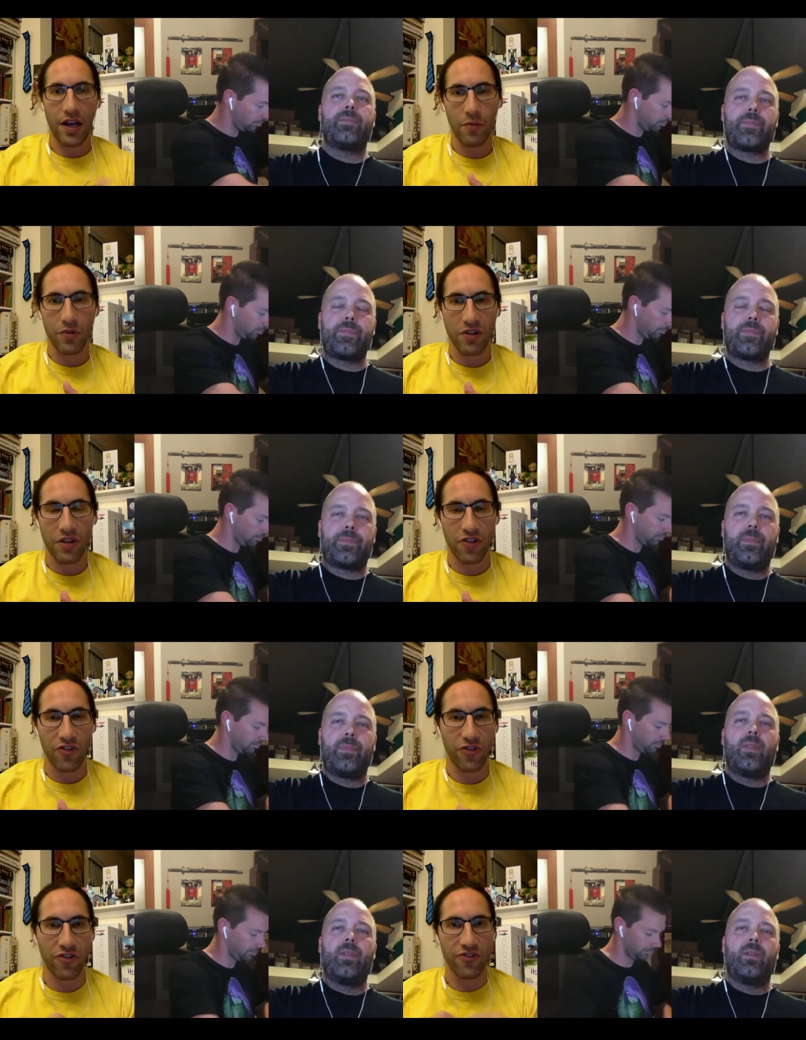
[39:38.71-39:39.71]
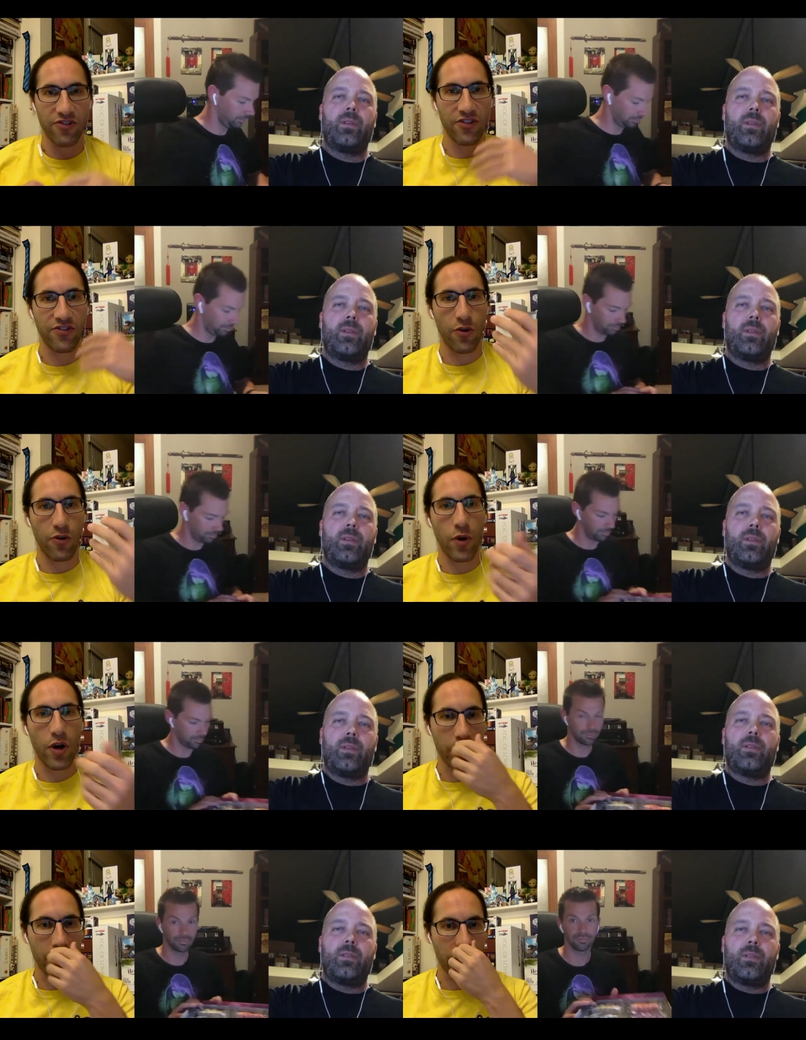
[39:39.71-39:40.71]
Speaker 1: um, which I think sits so
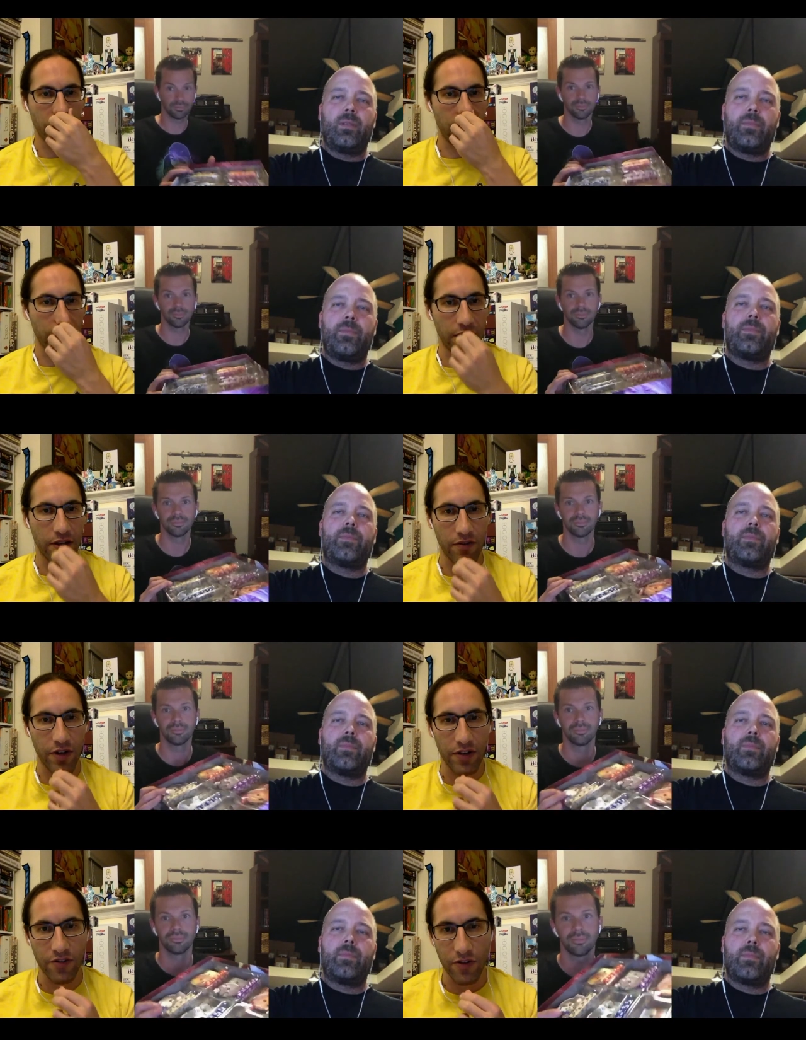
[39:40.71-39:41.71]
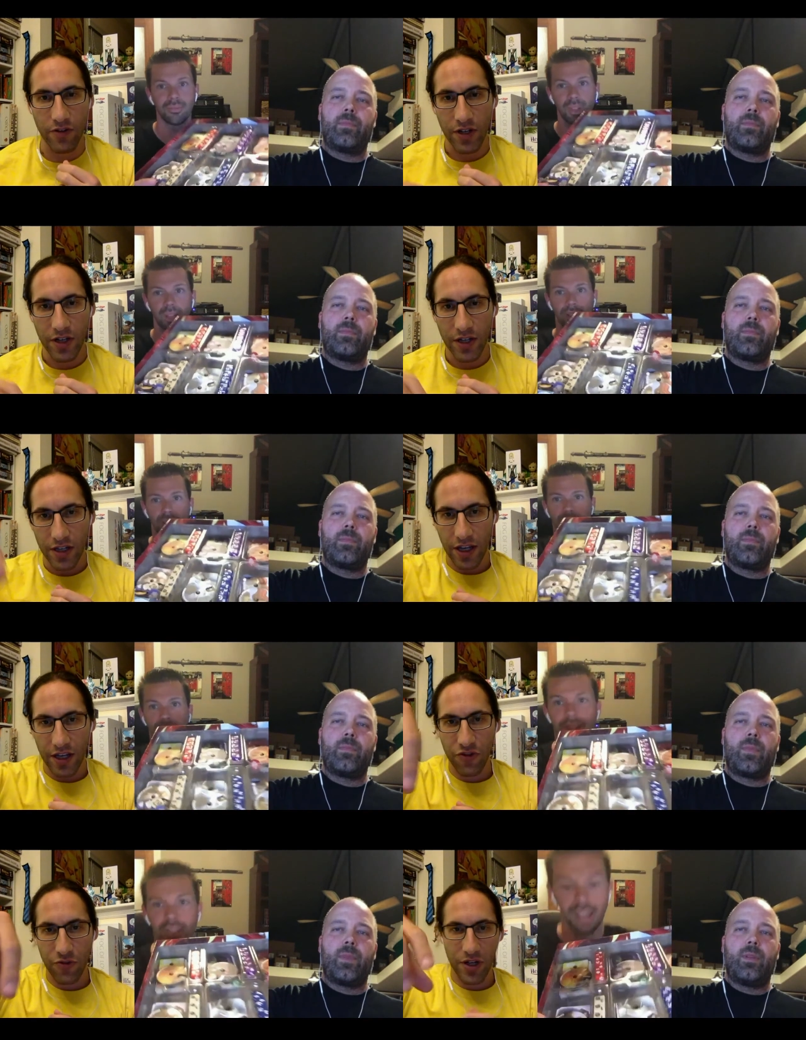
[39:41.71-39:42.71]
well with your idea, right? So yeah,
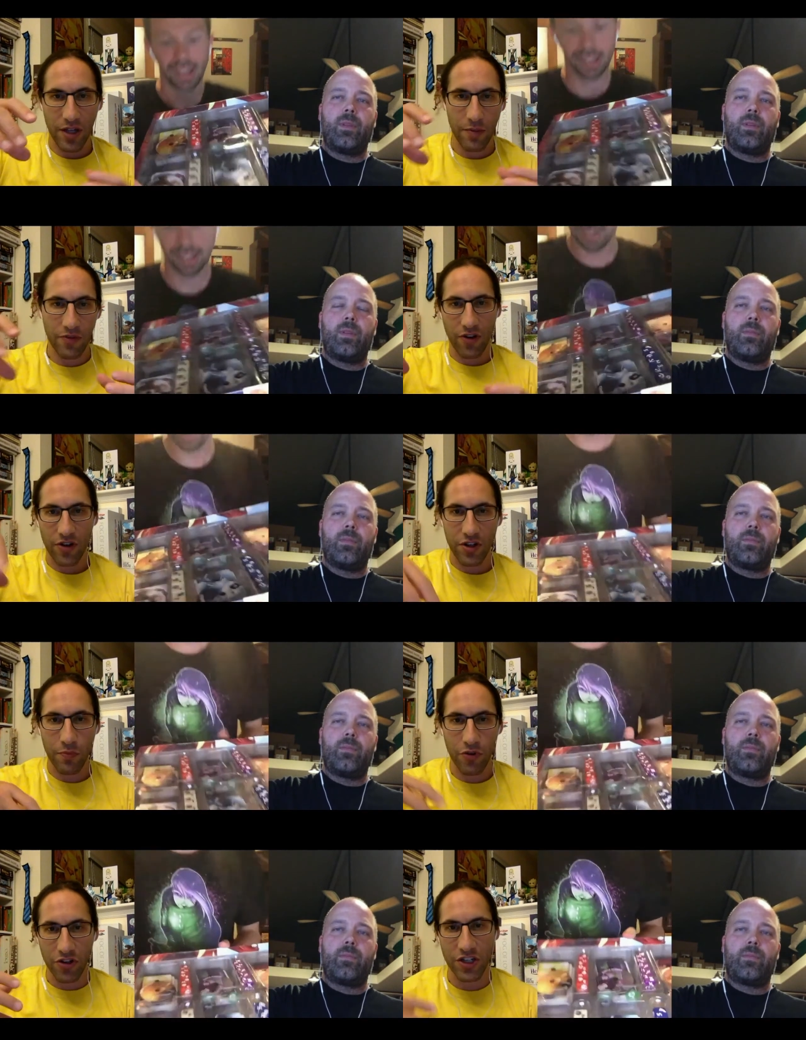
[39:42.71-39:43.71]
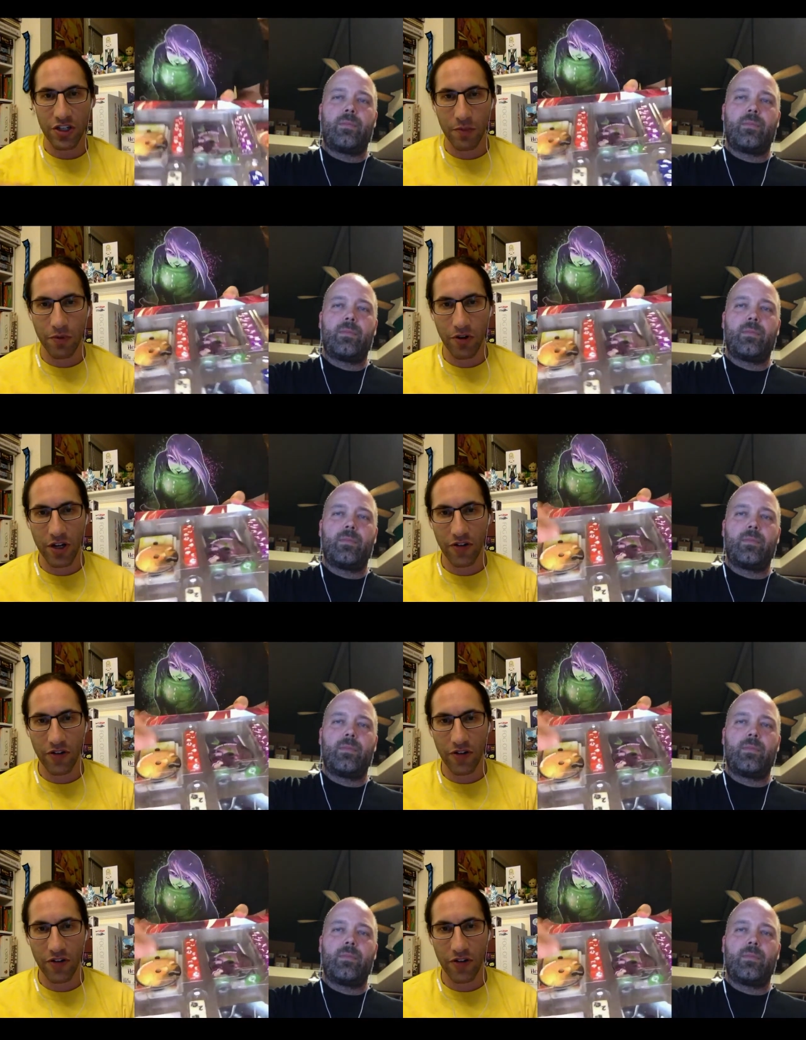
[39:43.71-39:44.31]
each one of them yeah. is all, and you can pull you can pull out